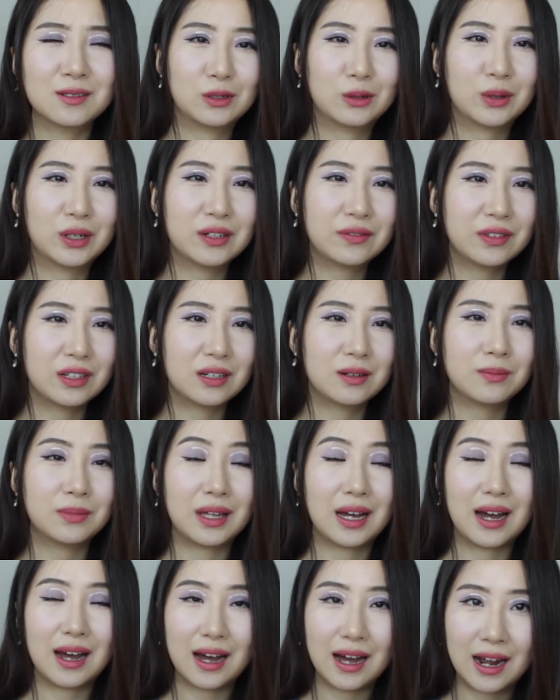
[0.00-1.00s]
But one of them
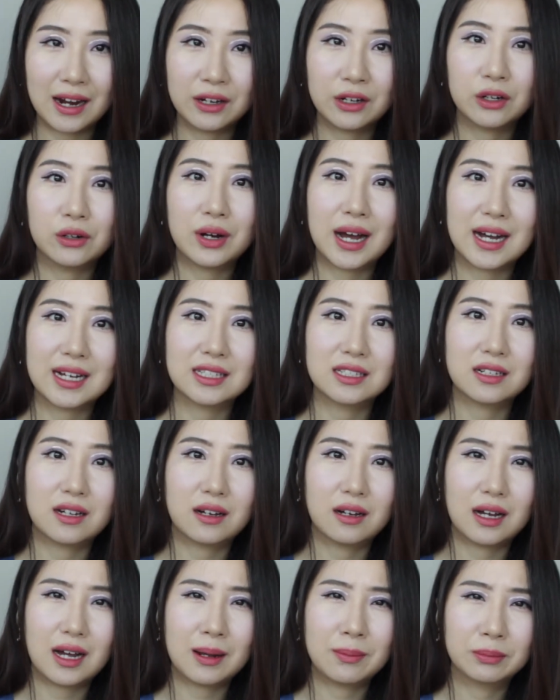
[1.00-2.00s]
that I know has,
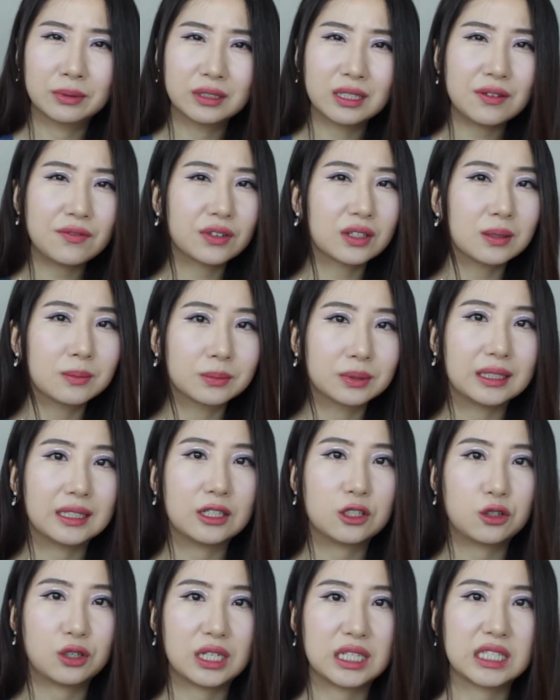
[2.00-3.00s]
I believe,
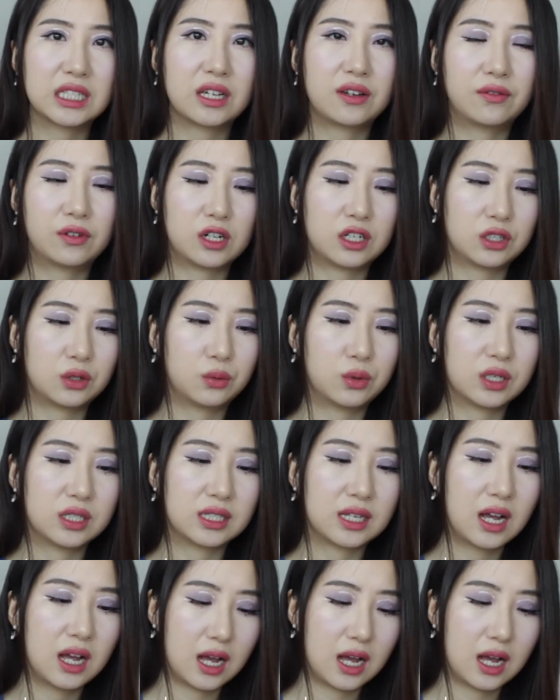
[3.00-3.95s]
completed translated version was